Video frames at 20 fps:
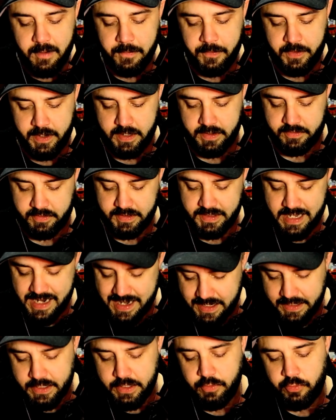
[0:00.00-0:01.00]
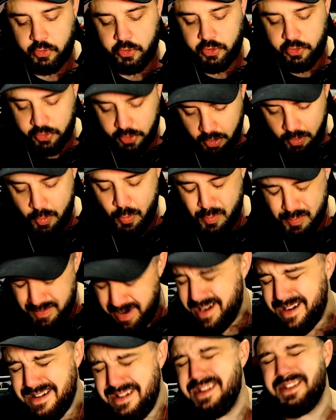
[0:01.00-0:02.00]
of these. Thank you so
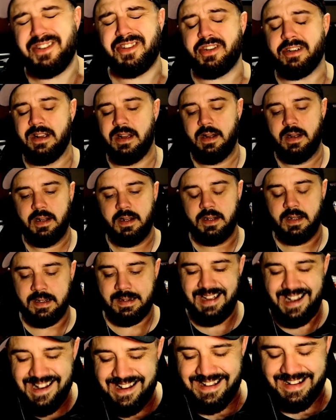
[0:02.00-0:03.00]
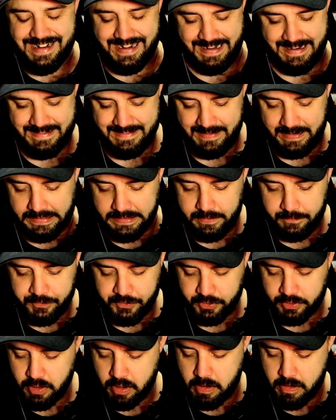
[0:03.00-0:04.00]
much. God, I love
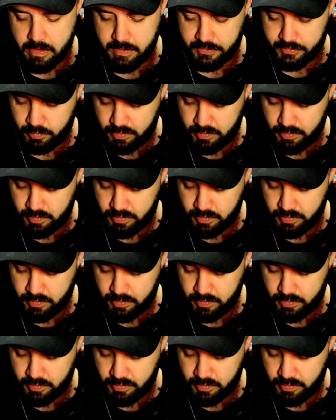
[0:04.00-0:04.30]
cigars.